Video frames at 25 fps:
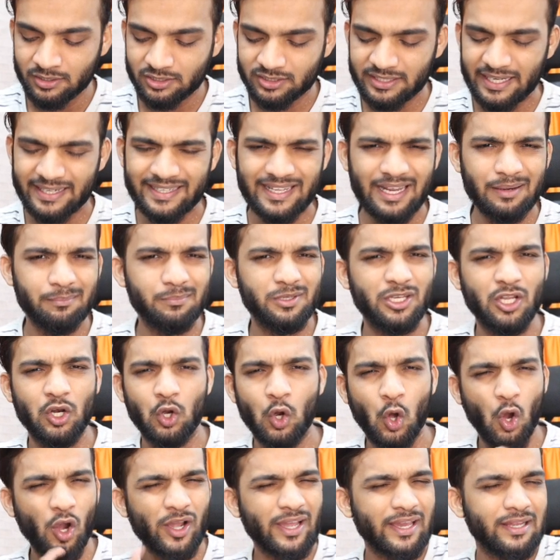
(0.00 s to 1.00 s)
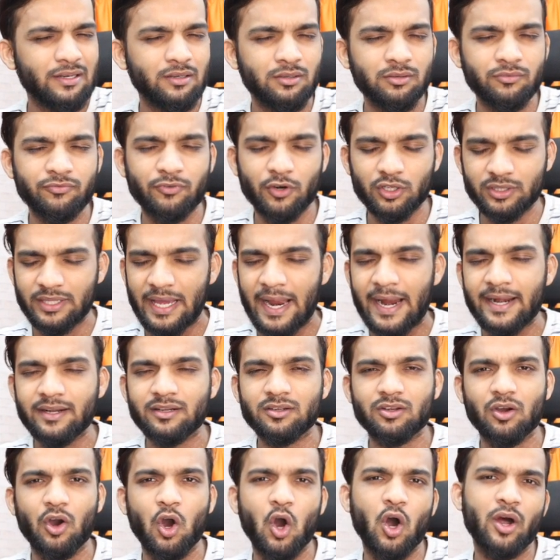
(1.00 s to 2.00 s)
So that can be a log n for
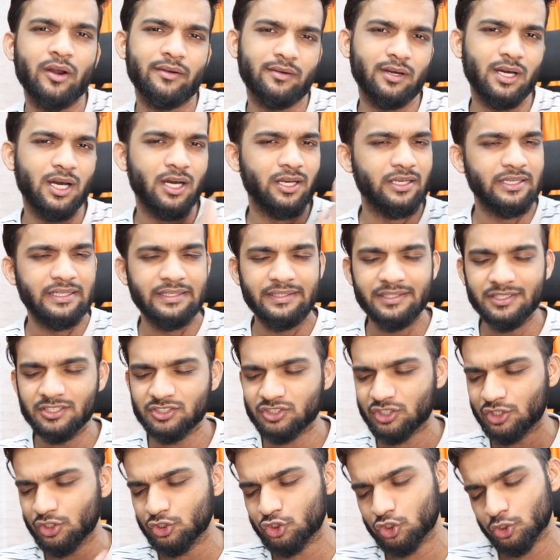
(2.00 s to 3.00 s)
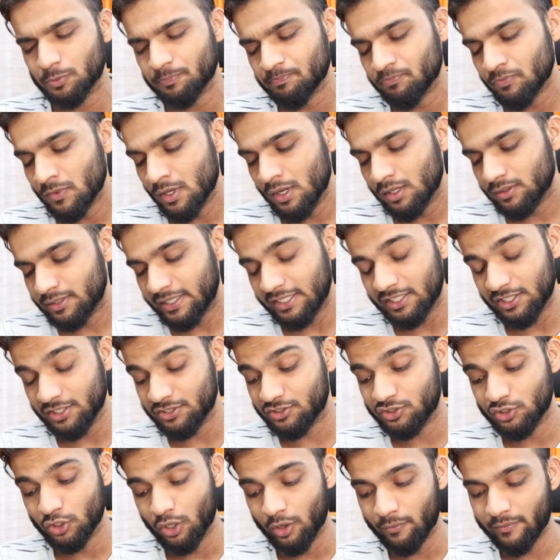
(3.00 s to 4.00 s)
that or a linear search. That
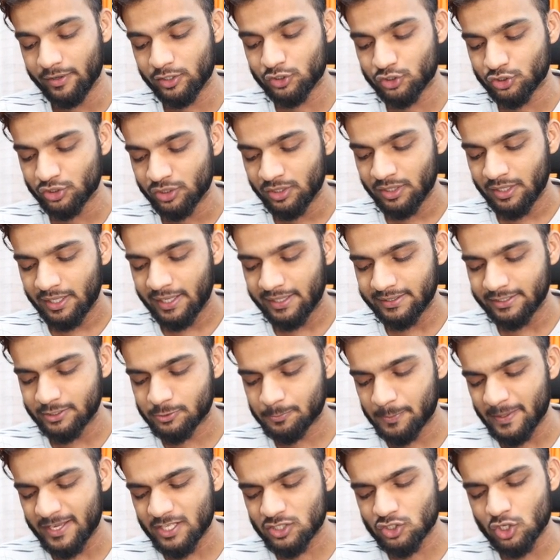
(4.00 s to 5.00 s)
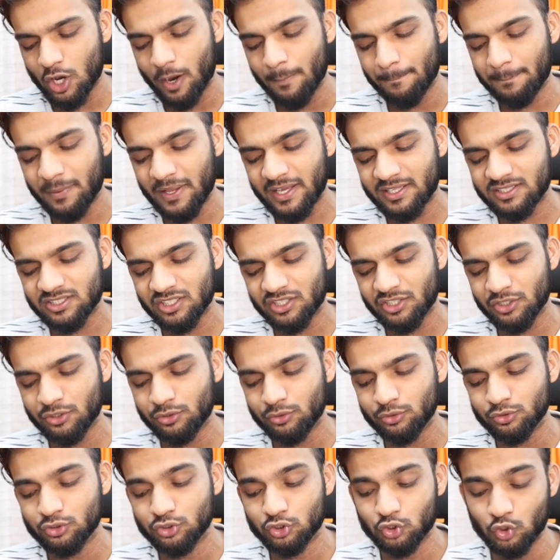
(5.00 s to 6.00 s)
is your wish. And the space complexity
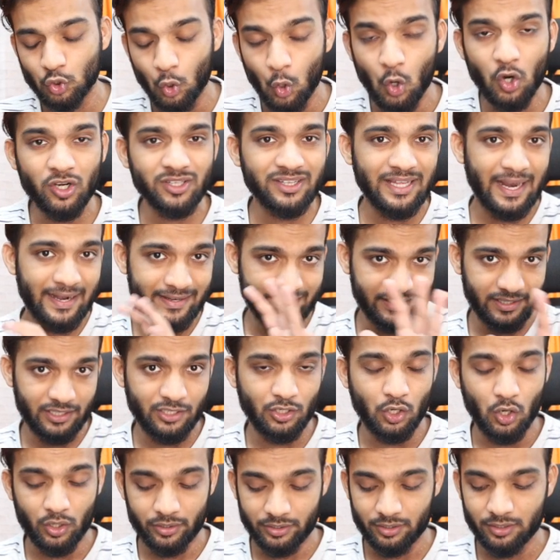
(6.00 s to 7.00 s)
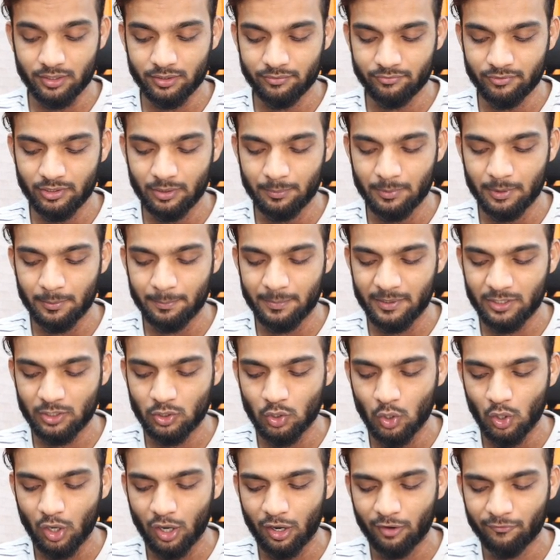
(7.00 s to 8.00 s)
to store that in order will be
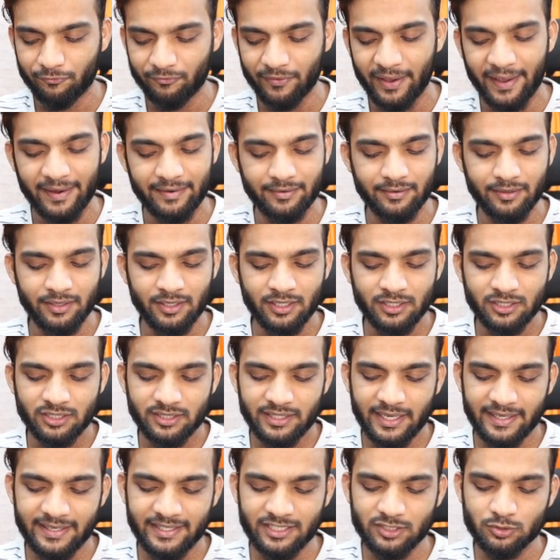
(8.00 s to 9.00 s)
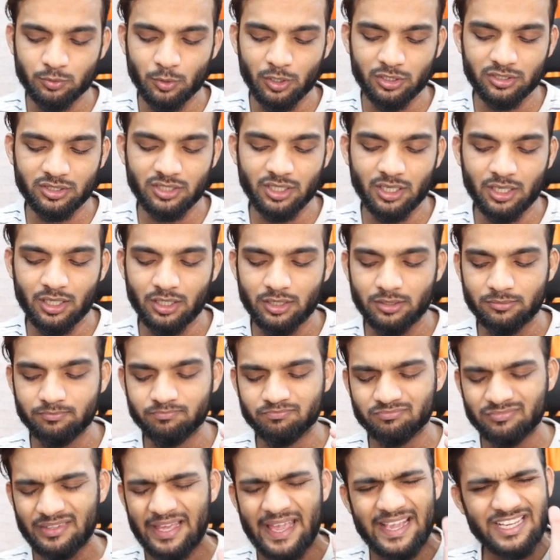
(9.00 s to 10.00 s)
big O of n. That is what the
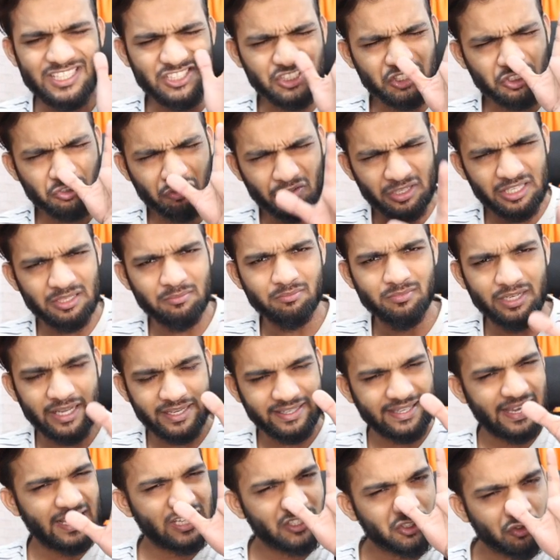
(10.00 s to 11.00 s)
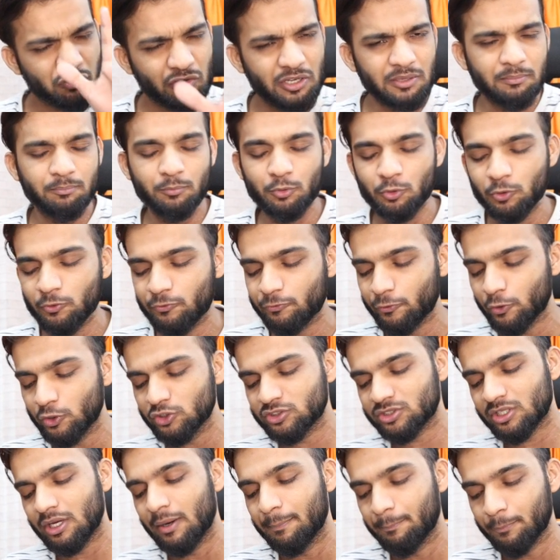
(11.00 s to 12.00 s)
extreme, like extreme brute
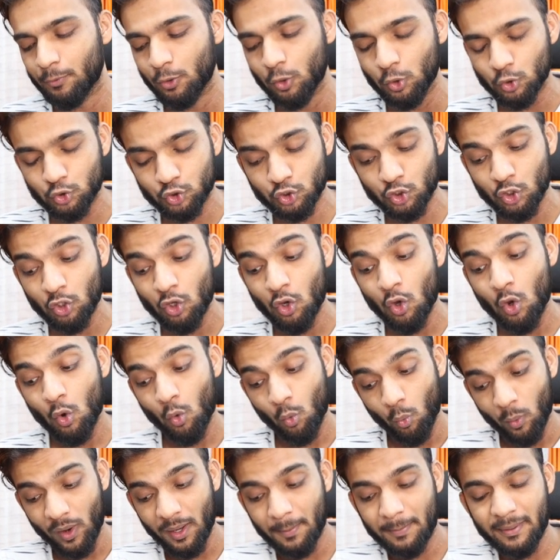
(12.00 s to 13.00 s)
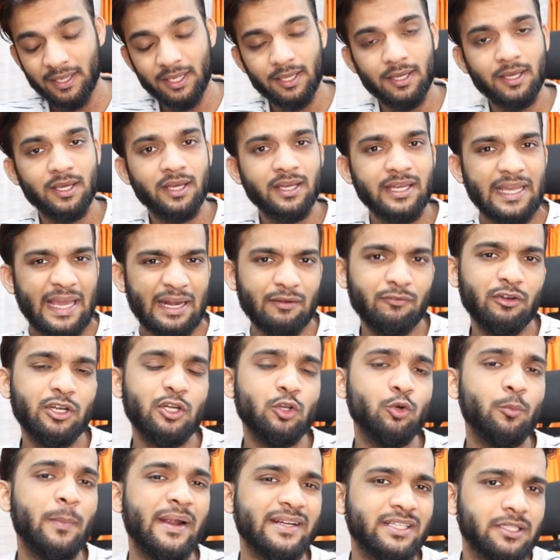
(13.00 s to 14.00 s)
force approach will be. Can we
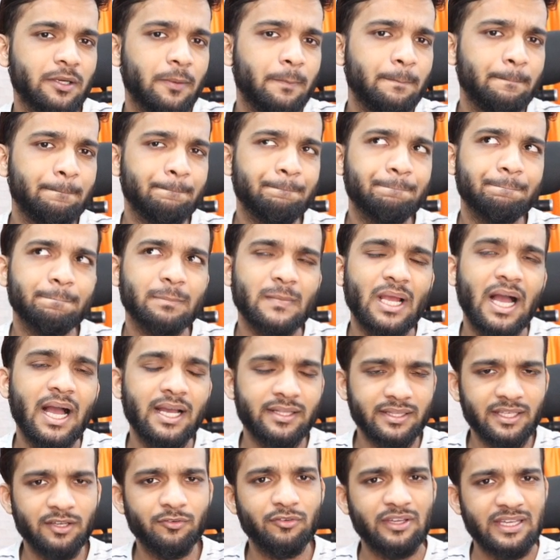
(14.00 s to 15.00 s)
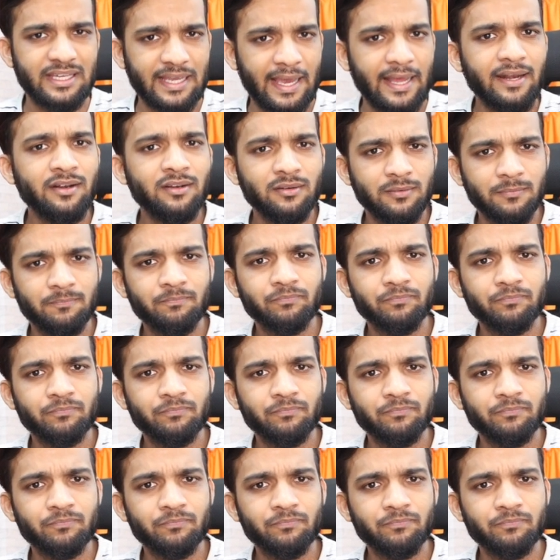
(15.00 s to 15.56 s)
do better? I think we can.